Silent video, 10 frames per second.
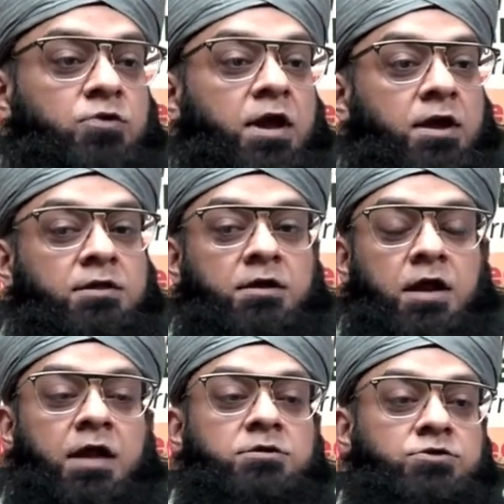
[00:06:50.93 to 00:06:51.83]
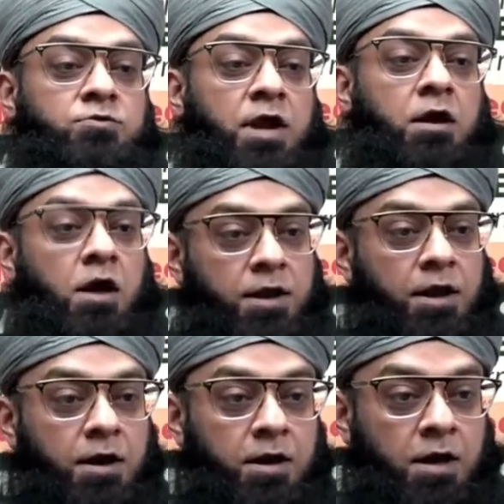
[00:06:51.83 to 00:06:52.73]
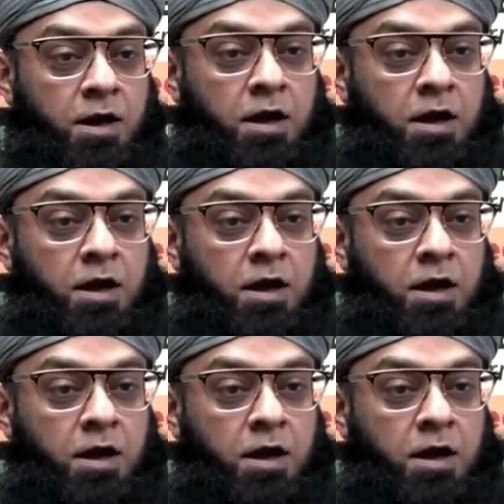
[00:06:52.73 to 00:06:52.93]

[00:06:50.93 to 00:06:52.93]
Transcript: Surah Qadr and Surah Qariya